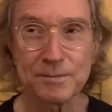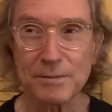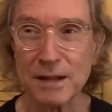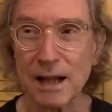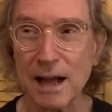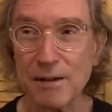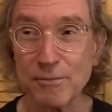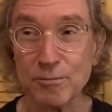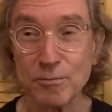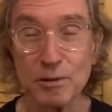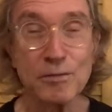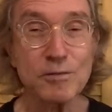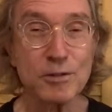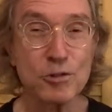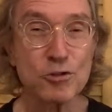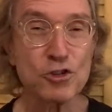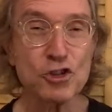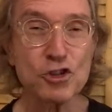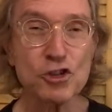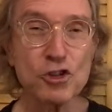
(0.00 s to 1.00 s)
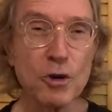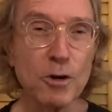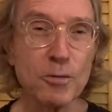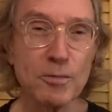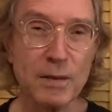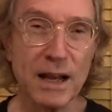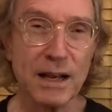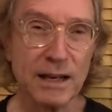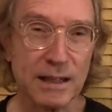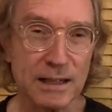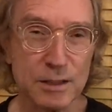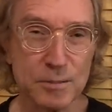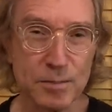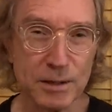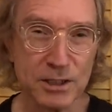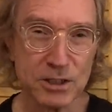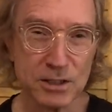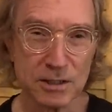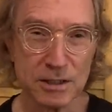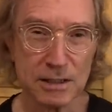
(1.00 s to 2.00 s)
I've reviewed so many,
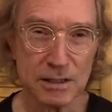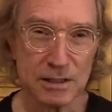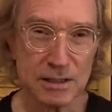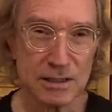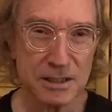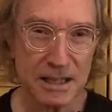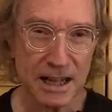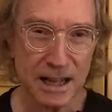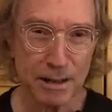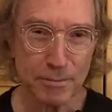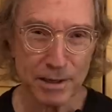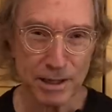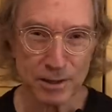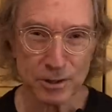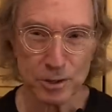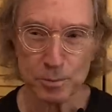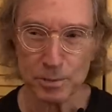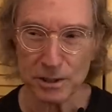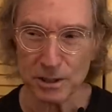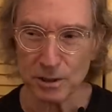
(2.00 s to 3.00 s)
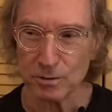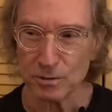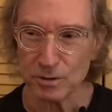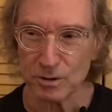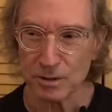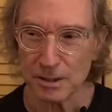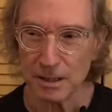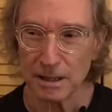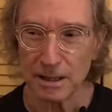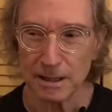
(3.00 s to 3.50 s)
especially stand mount speakers.